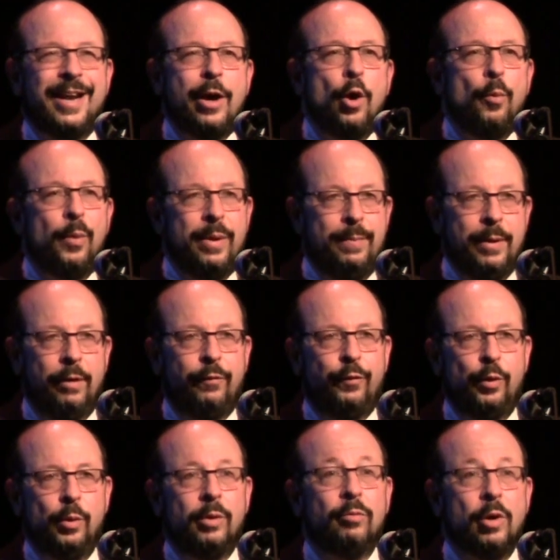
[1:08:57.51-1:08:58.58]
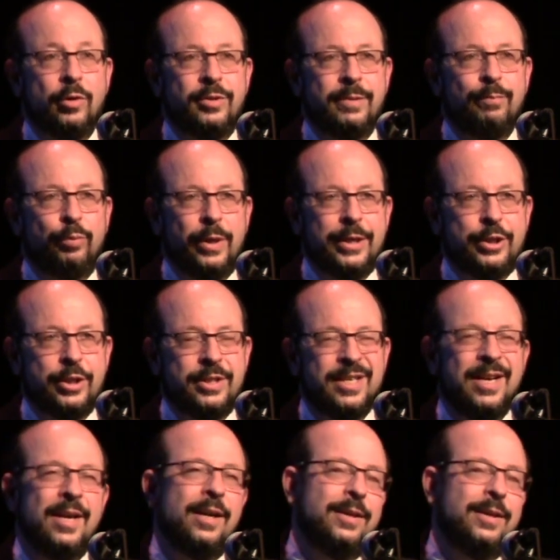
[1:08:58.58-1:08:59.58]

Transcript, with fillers: I hope we build fewer roads and bridges,